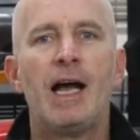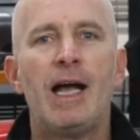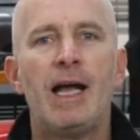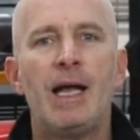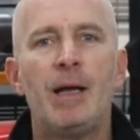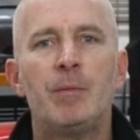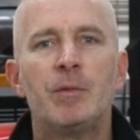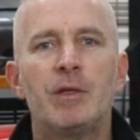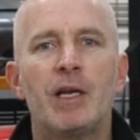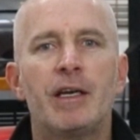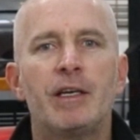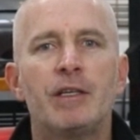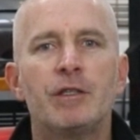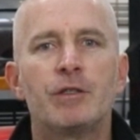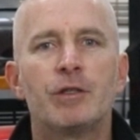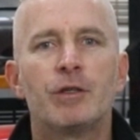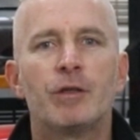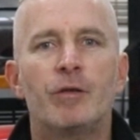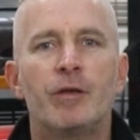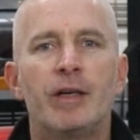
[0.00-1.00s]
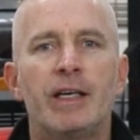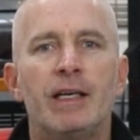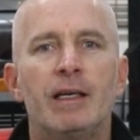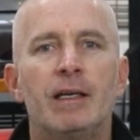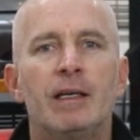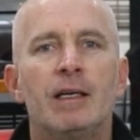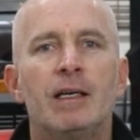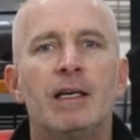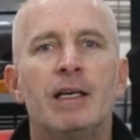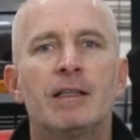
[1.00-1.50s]
aimed at ensuring
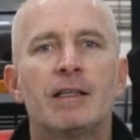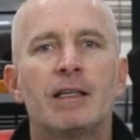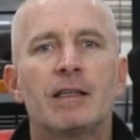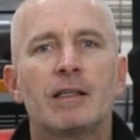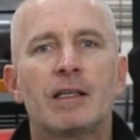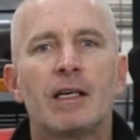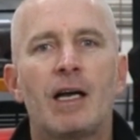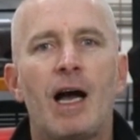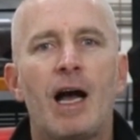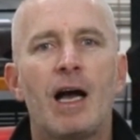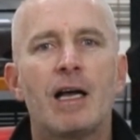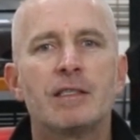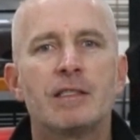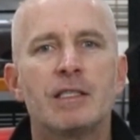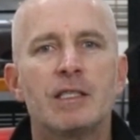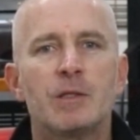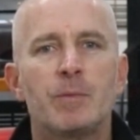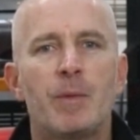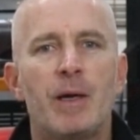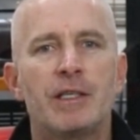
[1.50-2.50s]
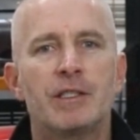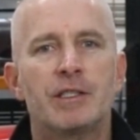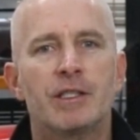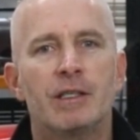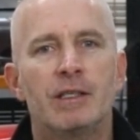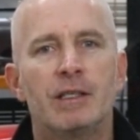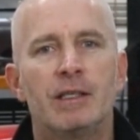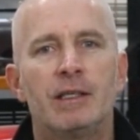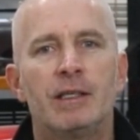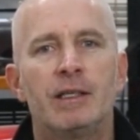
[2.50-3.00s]
that the car's
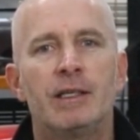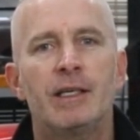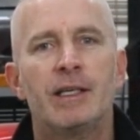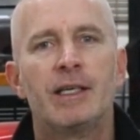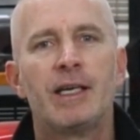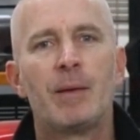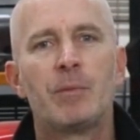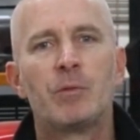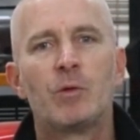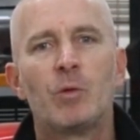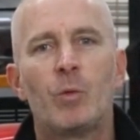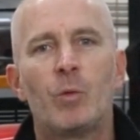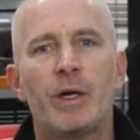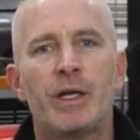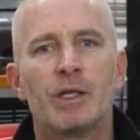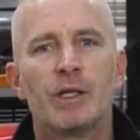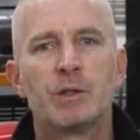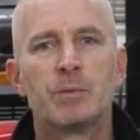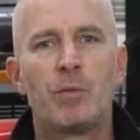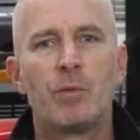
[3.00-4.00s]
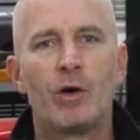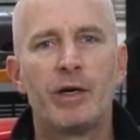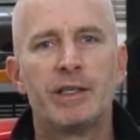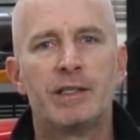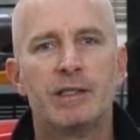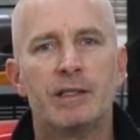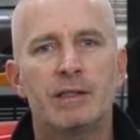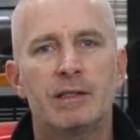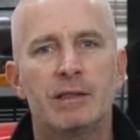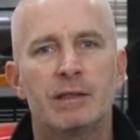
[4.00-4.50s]
suspension kept the wheels
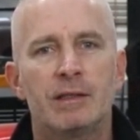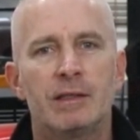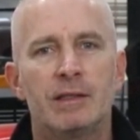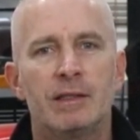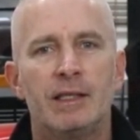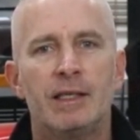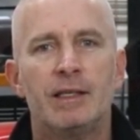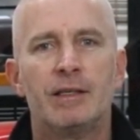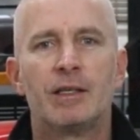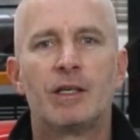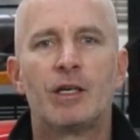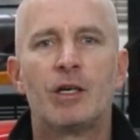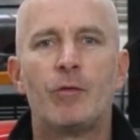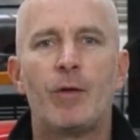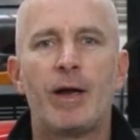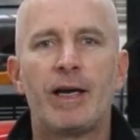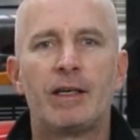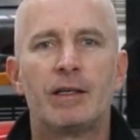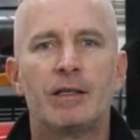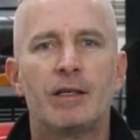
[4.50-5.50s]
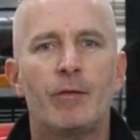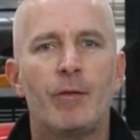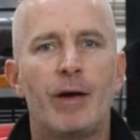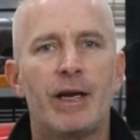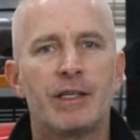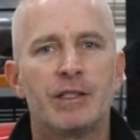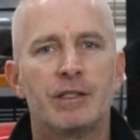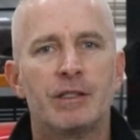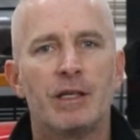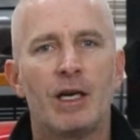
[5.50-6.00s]
pointed in the correct
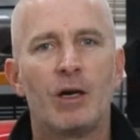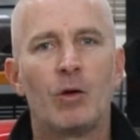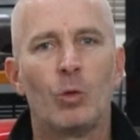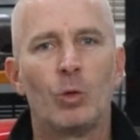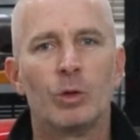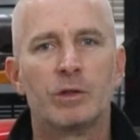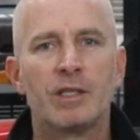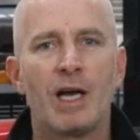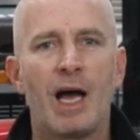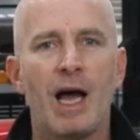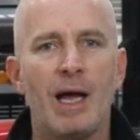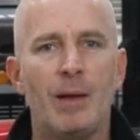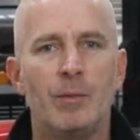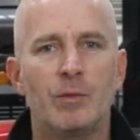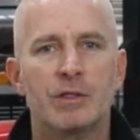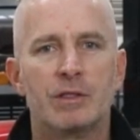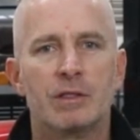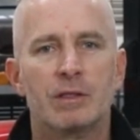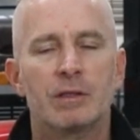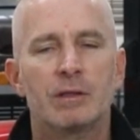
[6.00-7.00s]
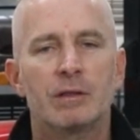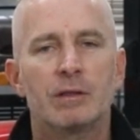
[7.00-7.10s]
direction at all times.